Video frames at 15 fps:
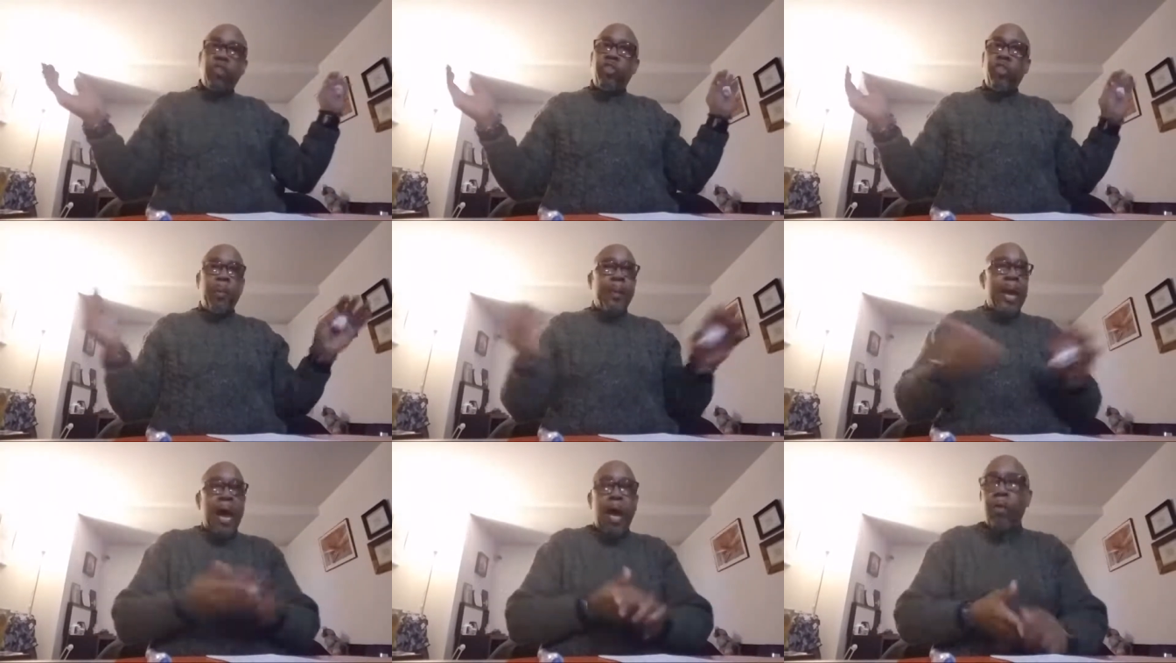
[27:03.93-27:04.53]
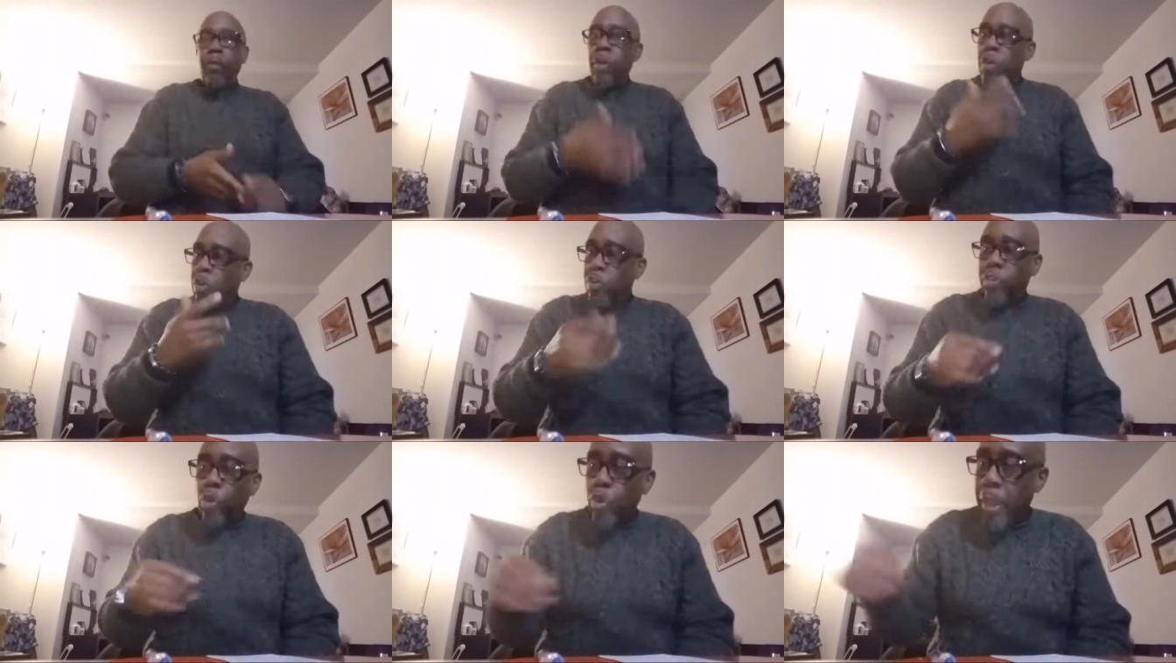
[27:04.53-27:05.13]
the shipping out
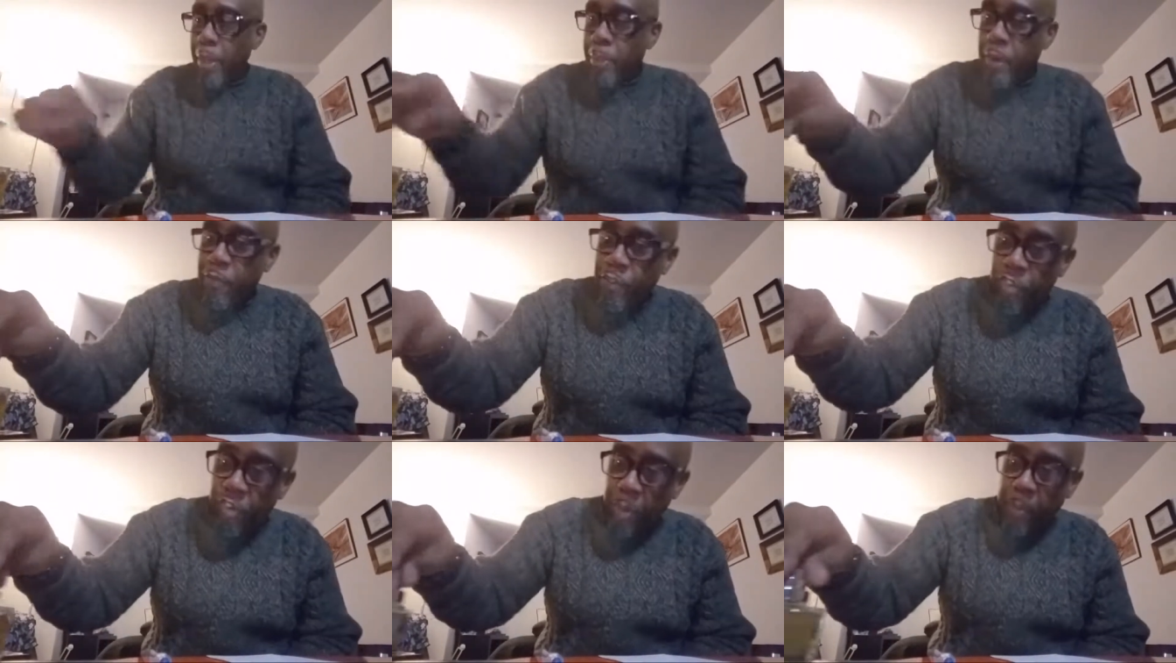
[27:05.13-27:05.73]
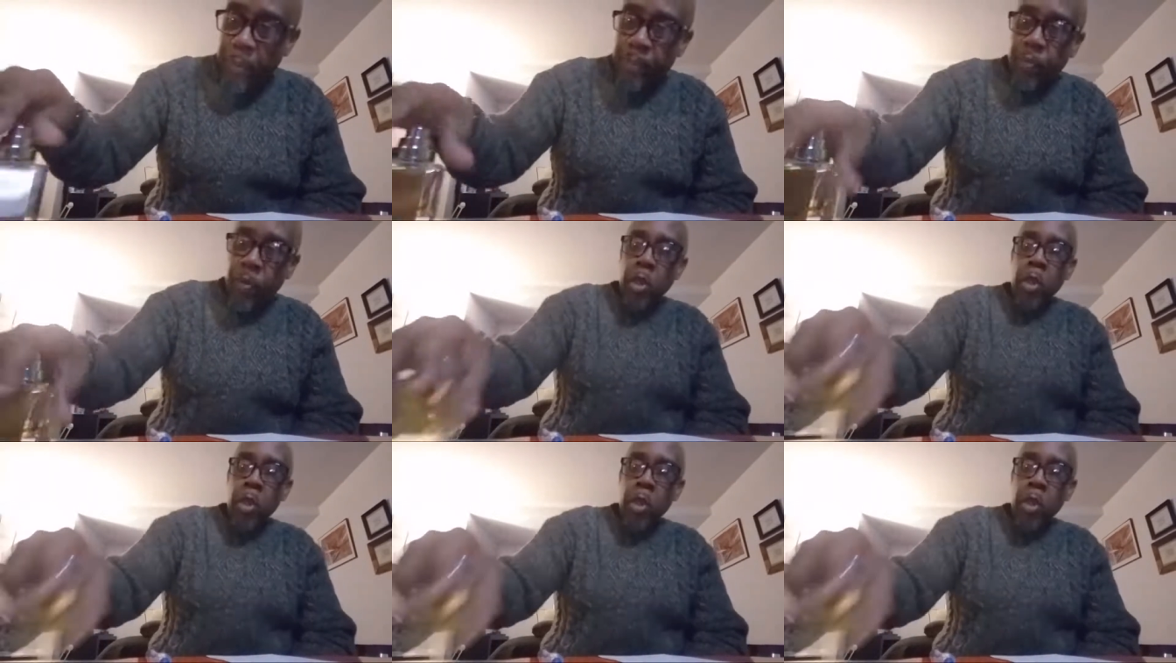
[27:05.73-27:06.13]
so you have money for shipping.